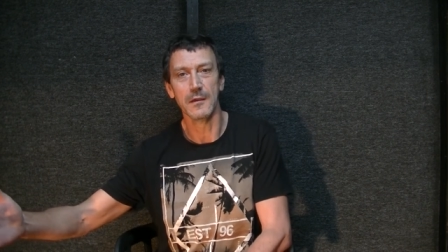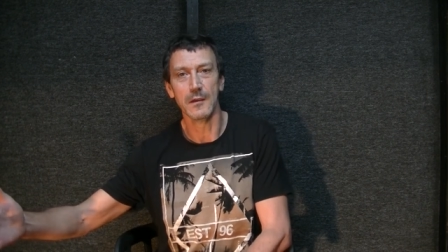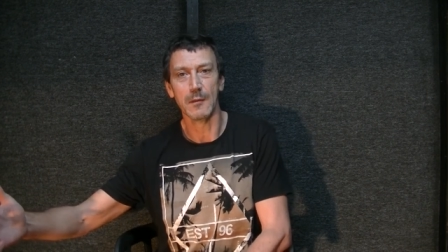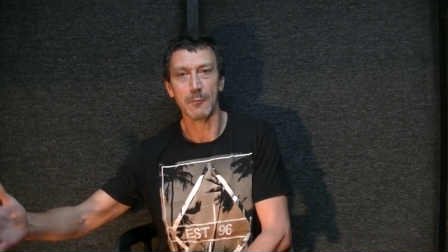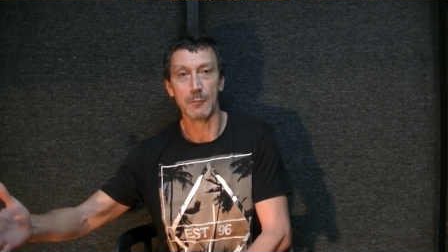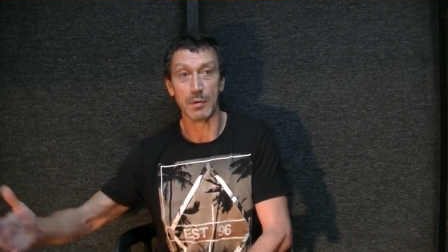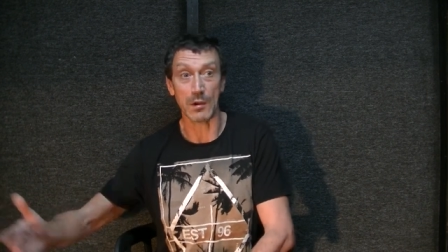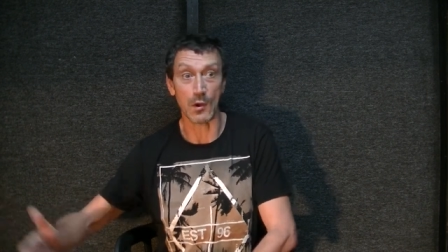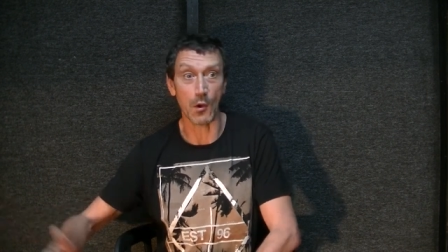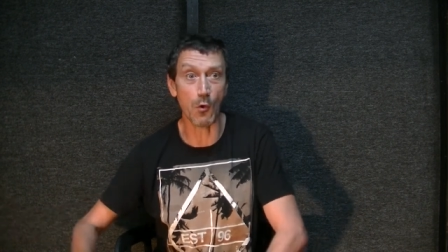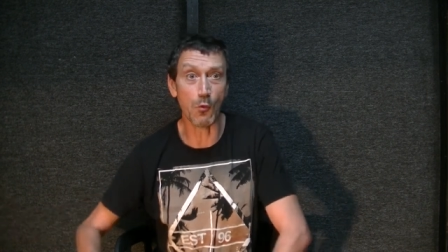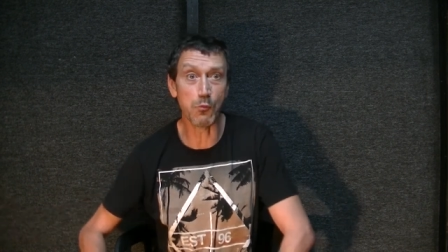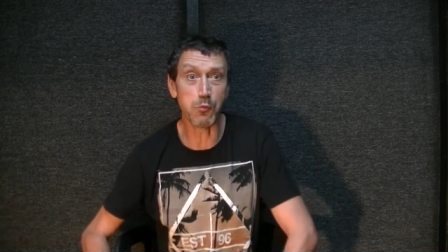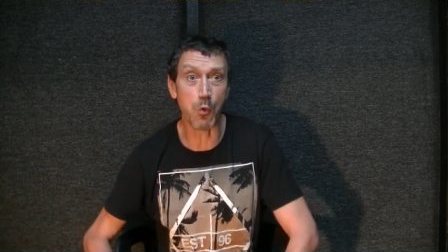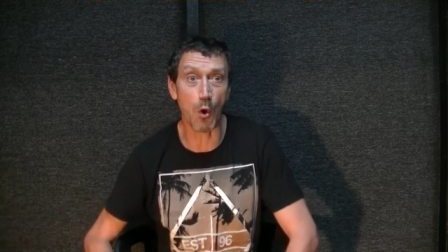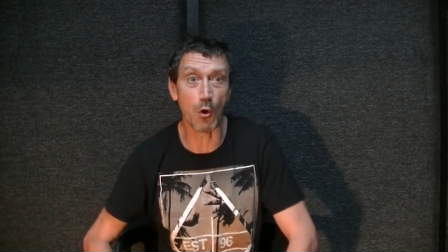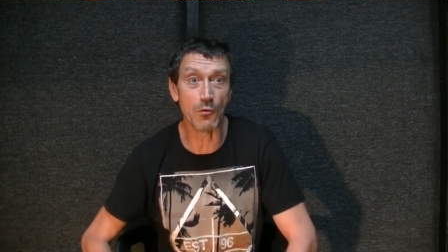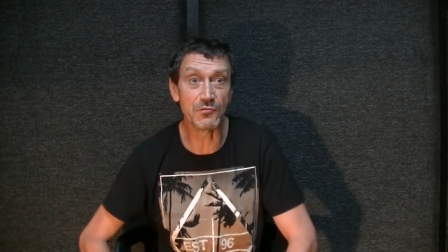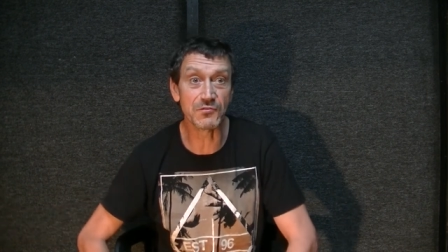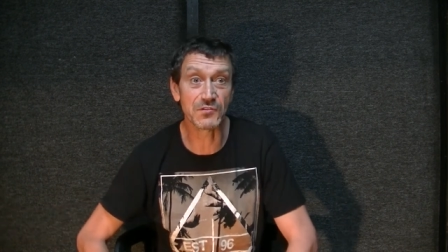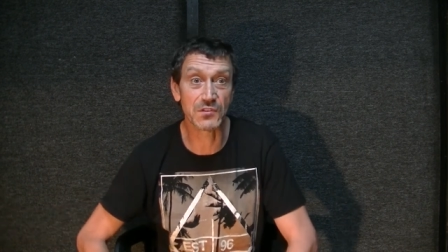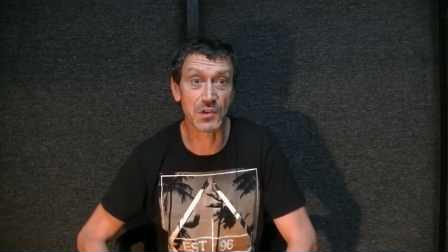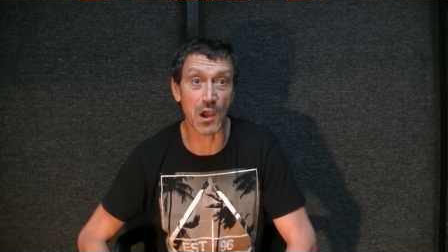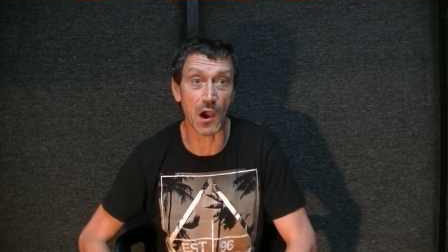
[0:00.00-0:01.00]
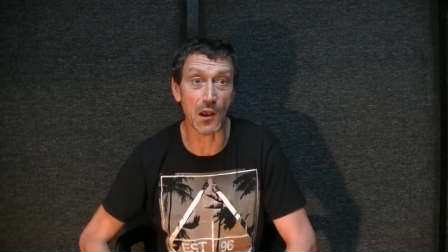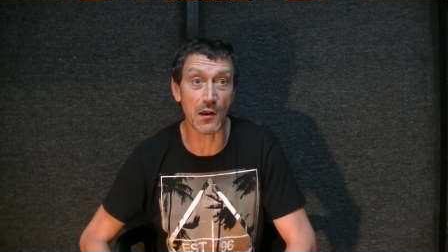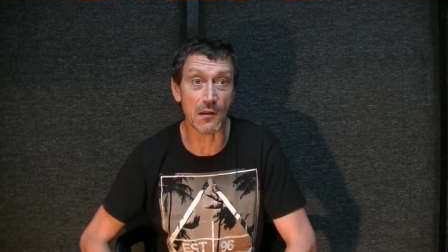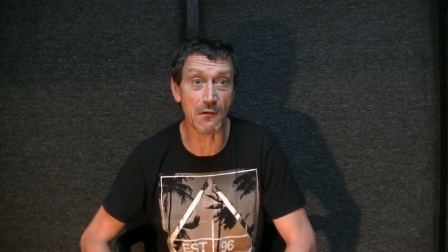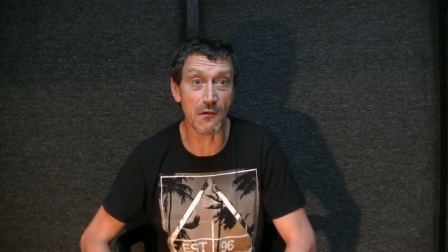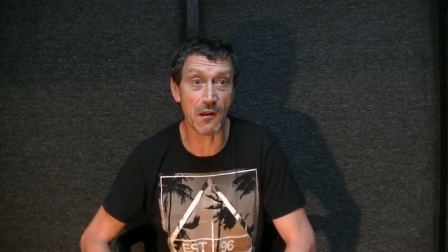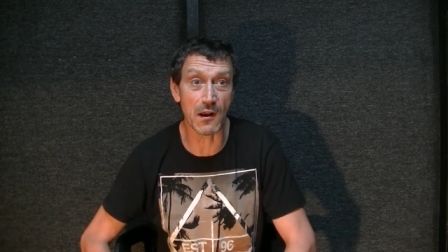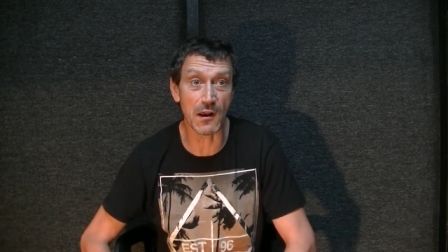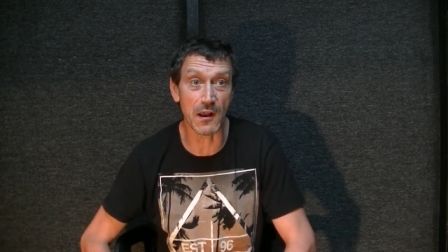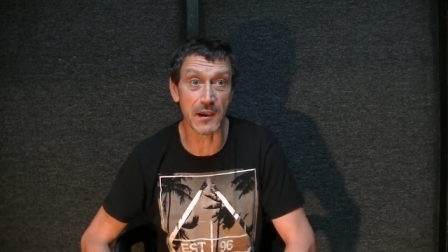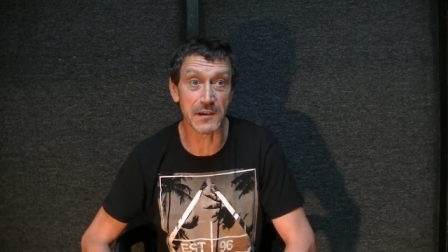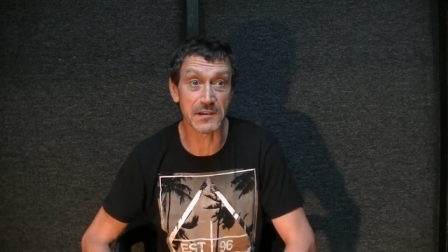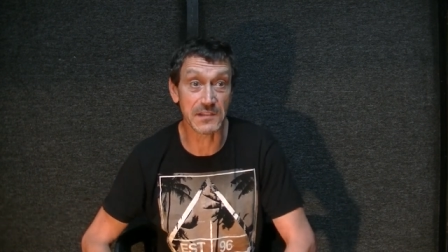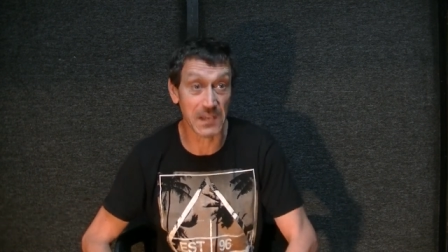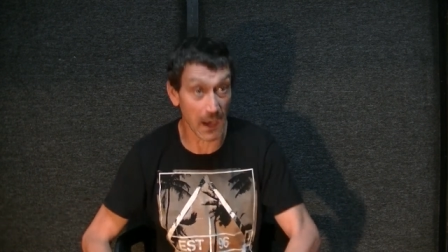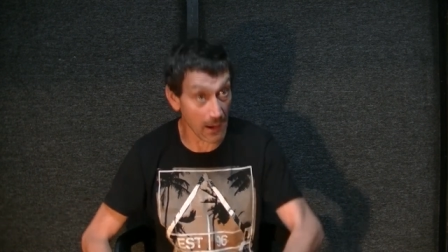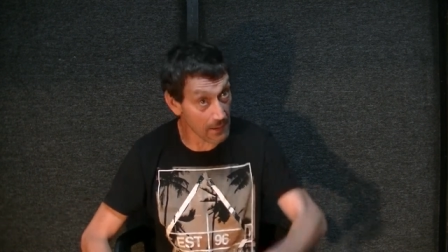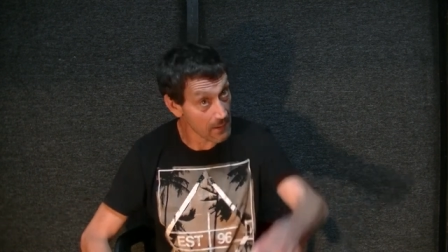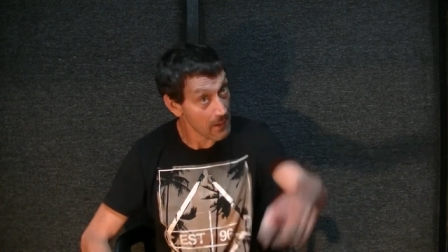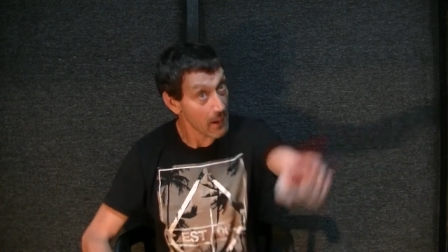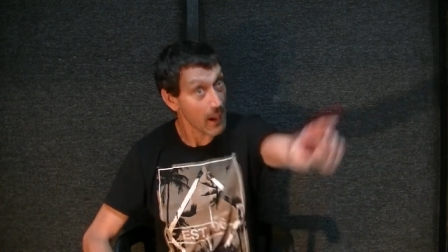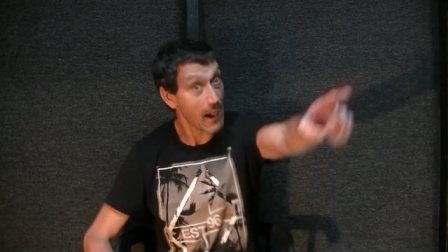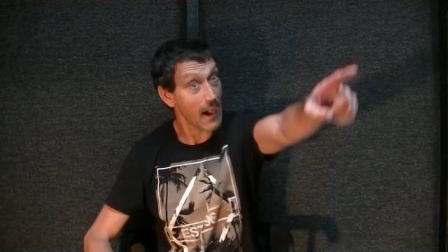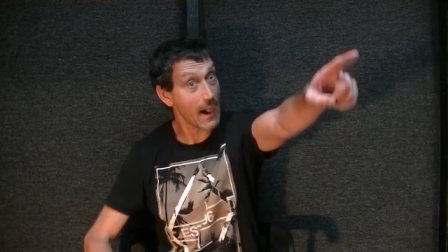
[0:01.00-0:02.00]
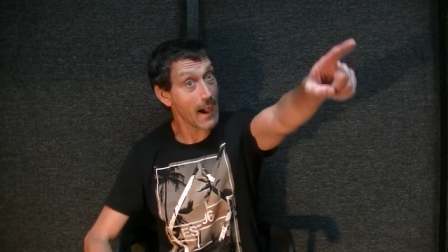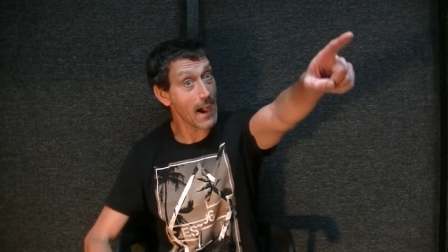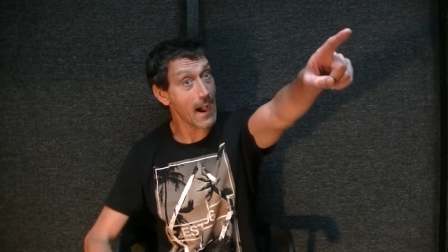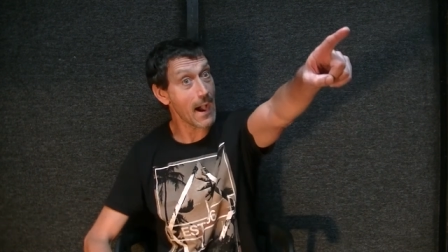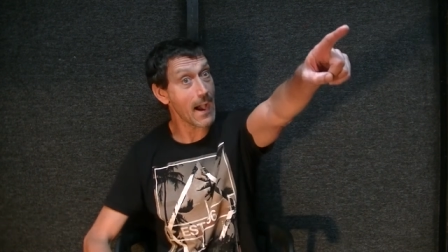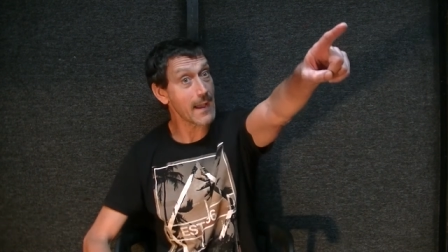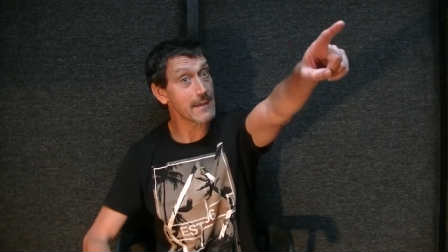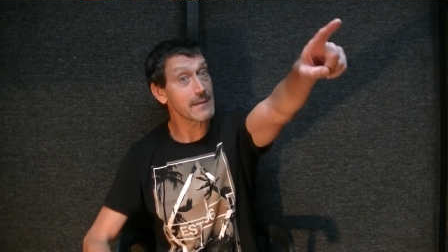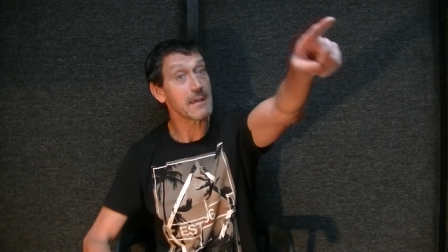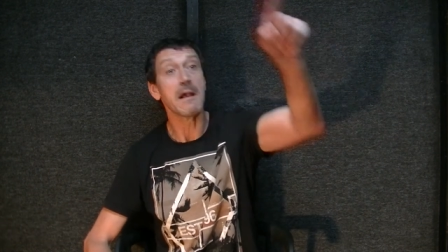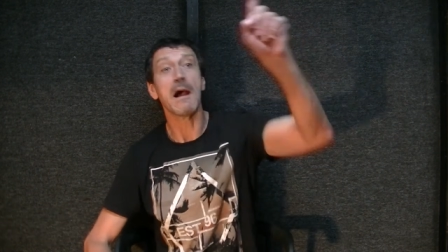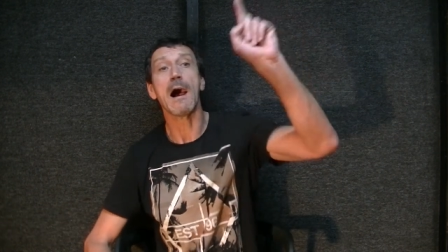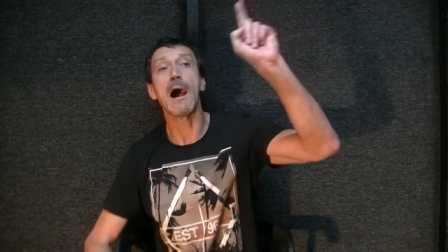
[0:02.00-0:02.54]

But oh, one dollar a litre, aye,